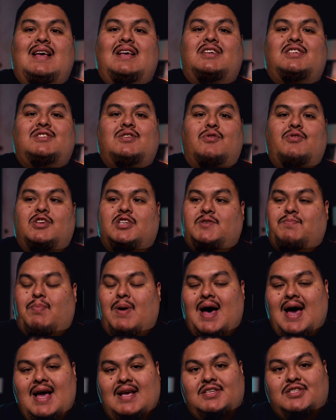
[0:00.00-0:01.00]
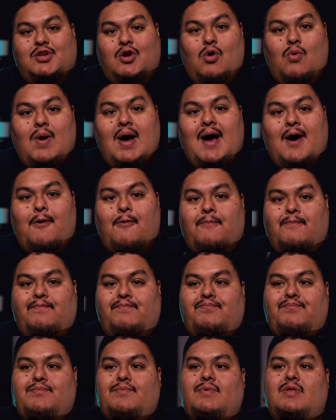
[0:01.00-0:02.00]
And so the spies go out,
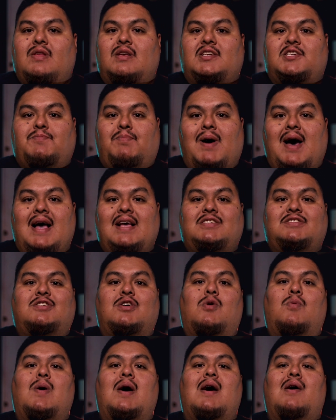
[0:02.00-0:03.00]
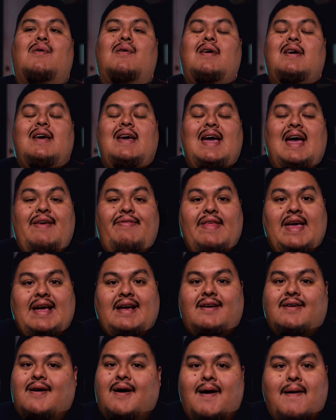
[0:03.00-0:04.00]
the spies go out, and
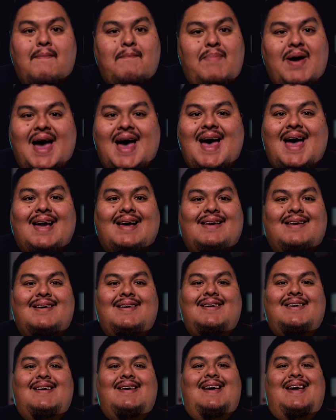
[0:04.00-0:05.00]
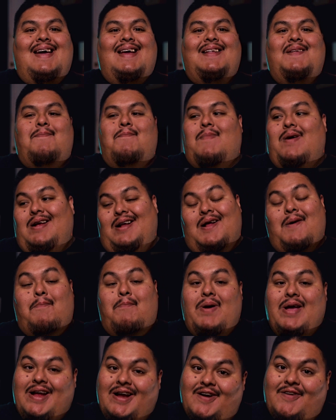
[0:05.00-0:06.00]
they come back. And, and
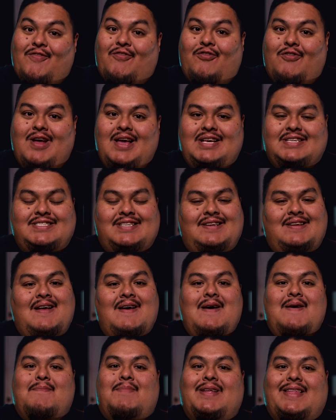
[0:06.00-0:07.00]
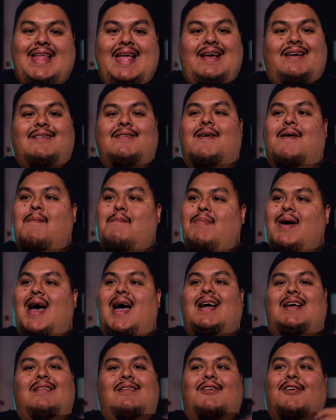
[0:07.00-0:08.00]
I'm paraphrasing, but they come
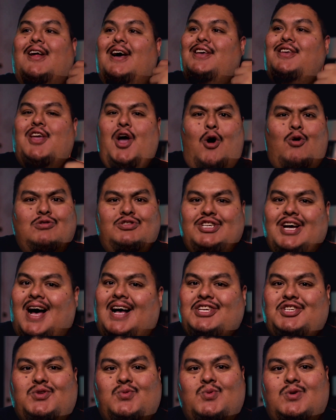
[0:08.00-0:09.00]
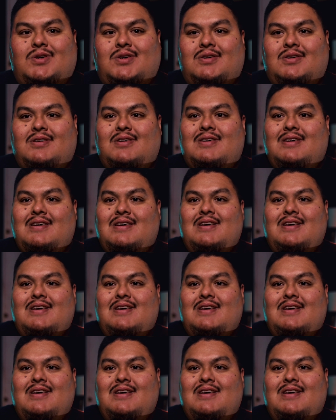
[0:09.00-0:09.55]
back and they're like, yo, Joshua,